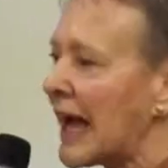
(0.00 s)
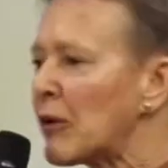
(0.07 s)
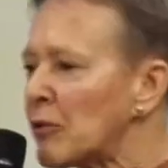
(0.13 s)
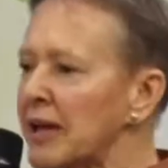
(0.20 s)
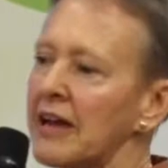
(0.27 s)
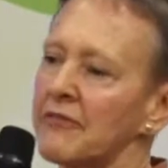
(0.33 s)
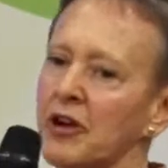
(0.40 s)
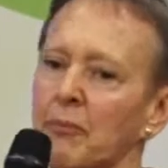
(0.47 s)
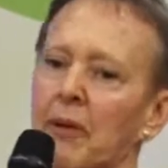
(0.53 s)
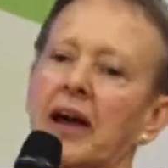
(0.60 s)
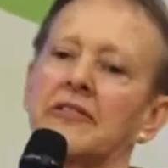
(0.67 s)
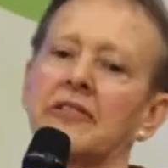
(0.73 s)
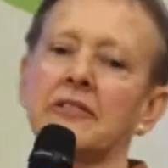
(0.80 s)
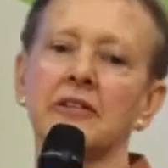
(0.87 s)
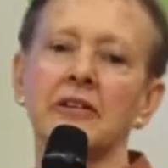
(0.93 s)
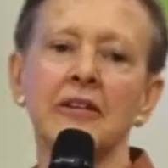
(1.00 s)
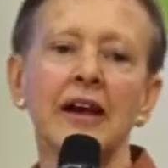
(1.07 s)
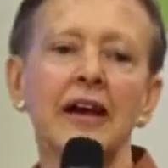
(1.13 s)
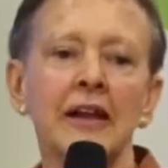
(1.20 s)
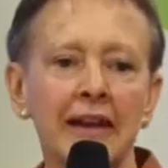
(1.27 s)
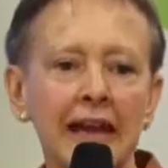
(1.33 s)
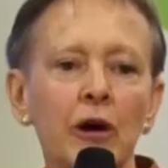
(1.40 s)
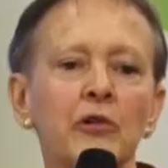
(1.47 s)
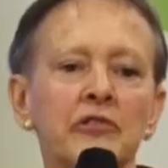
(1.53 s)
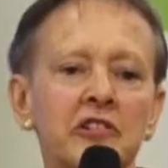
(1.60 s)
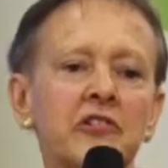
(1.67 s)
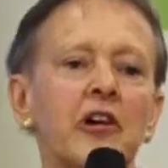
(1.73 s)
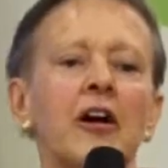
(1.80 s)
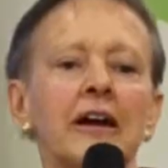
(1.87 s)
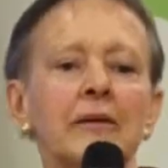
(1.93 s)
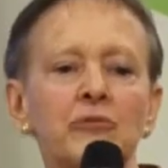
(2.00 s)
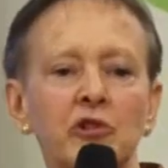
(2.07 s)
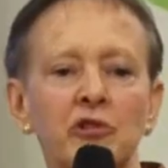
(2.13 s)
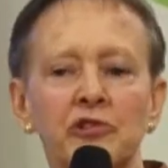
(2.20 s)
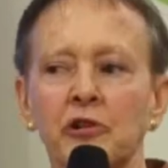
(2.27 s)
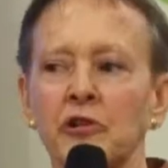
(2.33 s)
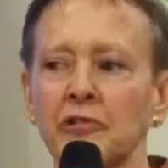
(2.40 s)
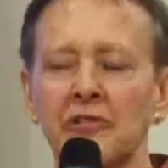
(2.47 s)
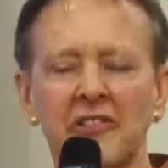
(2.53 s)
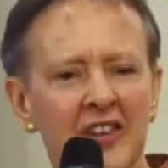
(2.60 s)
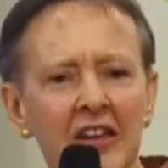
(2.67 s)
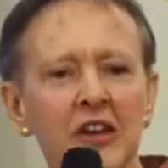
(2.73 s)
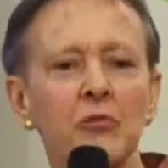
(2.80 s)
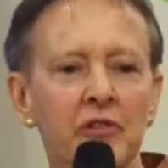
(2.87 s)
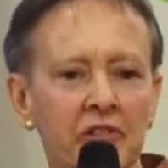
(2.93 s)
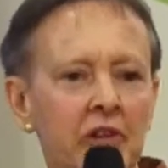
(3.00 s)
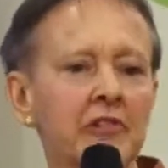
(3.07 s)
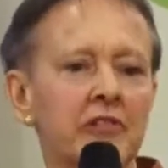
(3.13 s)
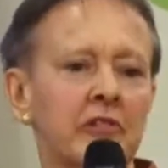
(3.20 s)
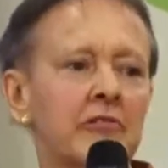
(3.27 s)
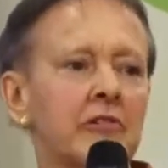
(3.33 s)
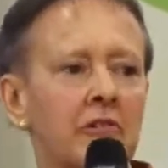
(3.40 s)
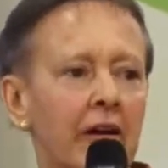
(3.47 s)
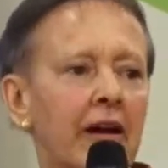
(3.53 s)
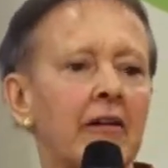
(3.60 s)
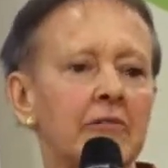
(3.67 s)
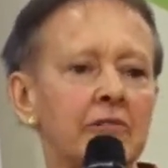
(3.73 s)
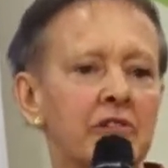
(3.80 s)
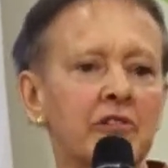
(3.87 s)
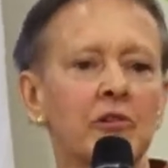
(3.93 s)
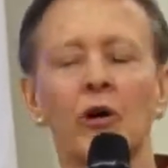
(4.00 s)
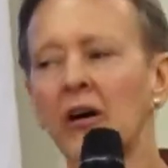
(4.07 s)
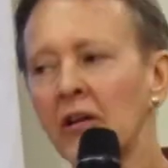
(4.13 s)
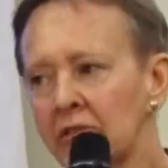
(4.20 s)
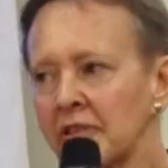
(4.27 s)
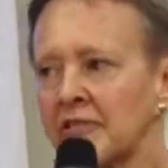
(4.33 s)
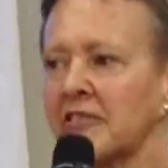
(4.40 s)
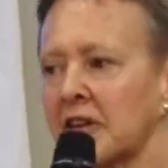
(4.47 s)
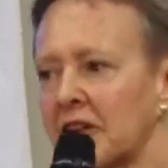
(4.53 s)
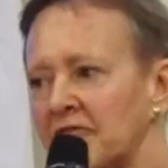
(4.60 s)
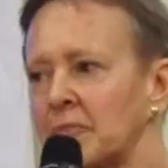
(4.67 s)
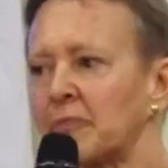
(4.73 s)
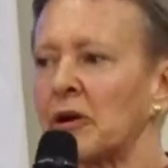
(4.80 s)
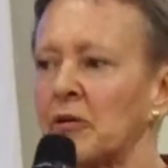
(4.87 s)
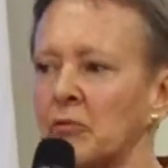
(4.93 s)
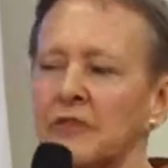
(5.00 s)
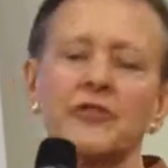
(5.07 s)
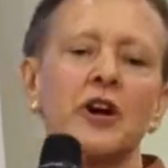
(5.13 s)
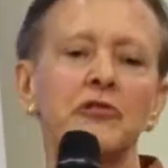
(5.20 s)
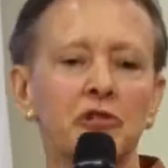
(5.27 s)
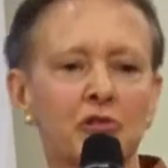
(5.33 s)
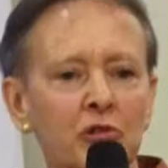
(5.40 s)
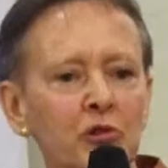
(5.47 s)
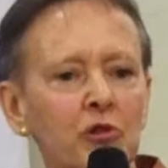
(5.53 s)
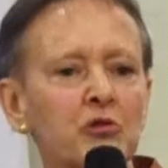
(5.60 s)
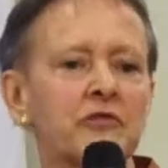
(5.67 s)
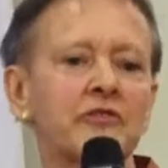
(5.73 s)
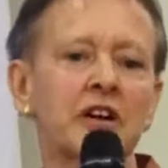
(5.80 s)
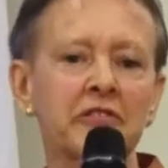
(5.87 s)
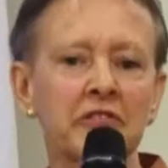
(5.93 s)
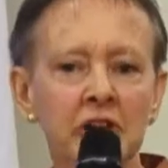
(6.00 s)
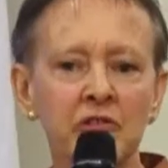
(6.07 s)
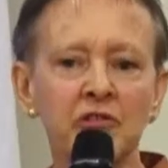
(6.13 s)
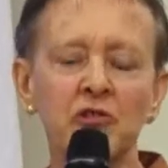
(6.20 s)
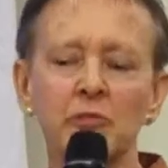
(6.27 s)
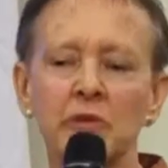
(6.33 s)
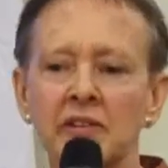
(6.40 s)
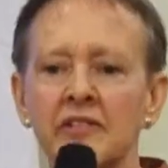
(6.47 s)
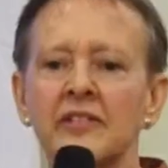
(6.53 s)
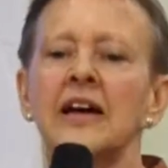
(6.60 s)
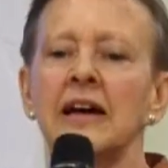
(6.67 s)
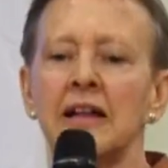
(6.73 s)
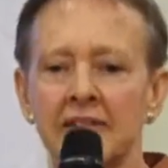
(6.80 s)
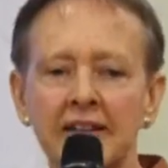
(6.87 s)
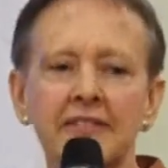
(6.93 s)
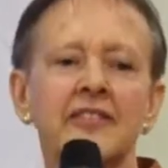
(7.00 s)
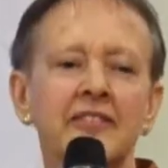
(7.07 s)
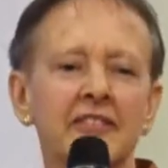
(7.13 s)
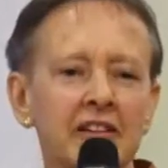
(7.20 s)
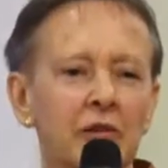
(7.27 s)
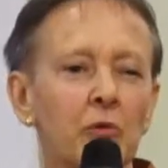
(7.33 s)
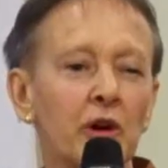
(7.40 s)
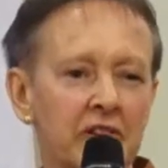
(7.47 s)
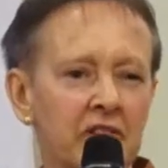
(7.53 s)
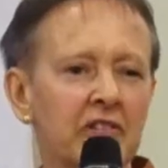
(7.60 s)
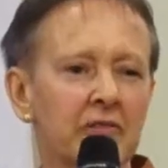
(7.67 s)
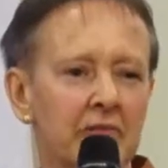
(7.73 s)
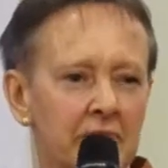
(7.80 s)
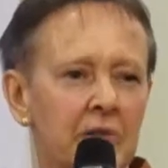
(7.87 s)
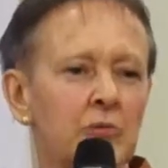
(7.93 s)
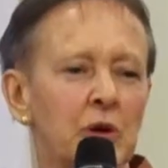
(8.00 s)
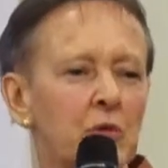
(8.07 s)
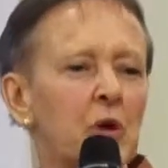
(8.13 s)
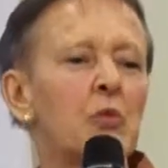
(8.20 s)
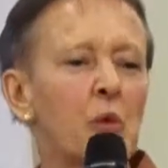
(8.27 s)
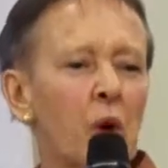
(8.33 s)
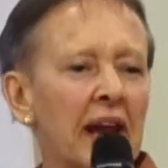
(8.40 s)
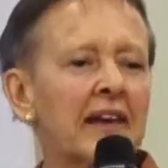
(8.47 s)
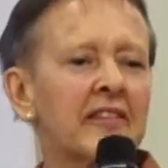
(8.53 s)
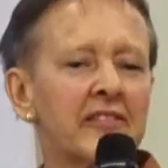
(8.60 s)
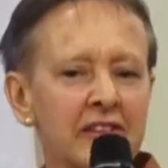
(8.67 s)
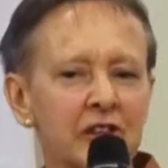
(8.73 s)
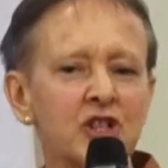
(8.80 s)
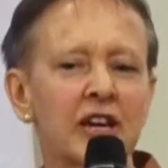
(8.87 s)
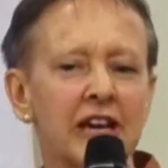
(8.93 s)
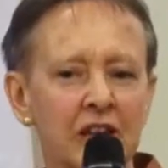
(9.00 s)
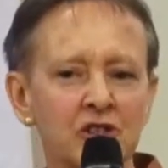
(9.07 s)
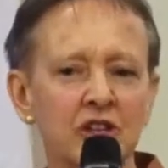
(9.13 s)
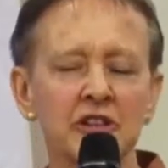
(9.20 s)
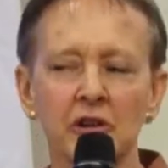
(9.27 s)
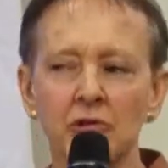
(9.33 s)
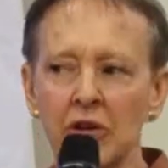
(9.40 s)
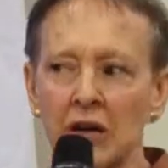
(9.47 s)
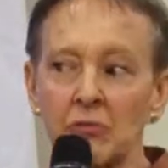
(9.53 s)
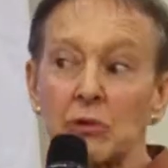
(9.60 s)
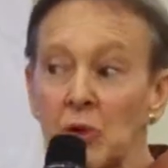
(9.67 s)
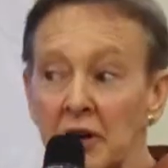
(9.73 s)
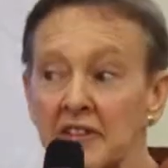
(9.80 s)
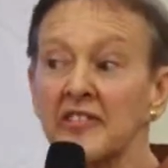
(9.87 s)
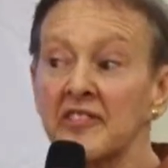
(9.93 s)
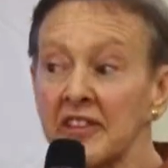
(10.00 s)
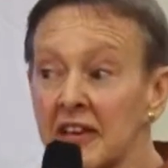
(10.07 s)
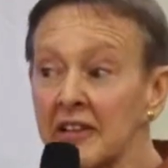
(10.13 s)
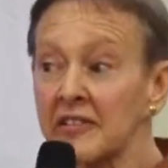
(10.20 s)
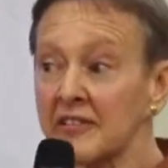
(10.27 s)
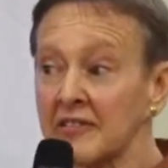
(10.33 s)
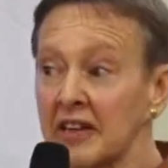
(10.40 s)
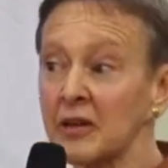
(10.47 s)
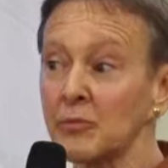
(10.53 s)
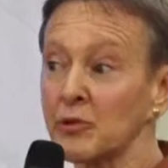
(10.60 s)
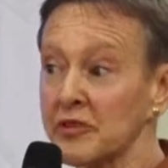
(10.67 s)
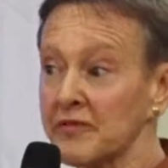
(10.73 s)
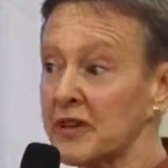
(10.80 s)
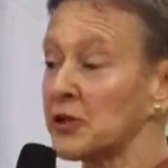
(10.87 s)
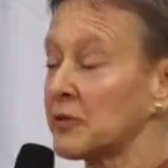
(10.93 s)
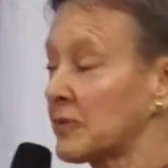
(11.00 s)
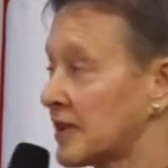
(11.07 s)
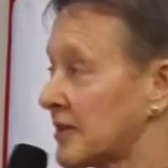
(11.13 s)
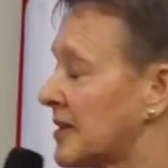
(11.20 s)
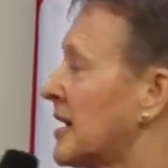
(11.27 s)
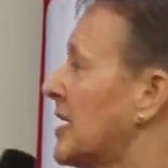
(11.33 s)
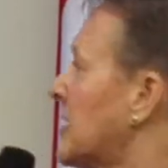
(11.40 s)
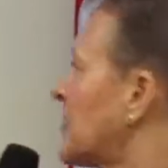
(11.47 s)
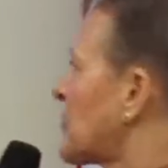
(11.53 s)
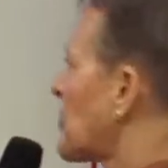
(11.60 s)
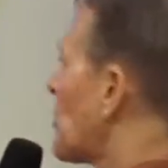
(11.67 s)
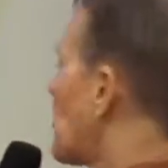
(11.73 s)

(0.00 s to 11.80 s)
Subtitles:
have capacity, now is the time to start seeing results on the ground. So all this stuff about, we've got the tools, we've got the instruments, let's see we want to see change on the ground. We want to see sustainable development. So